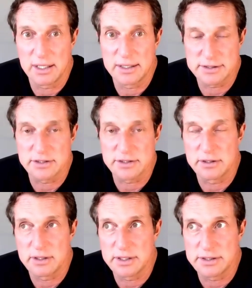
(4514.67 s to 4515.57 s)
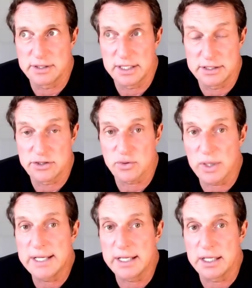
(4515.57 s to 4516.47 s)
and as a as in
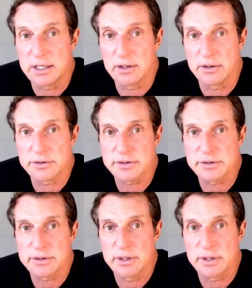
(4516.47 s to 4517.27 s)
training years,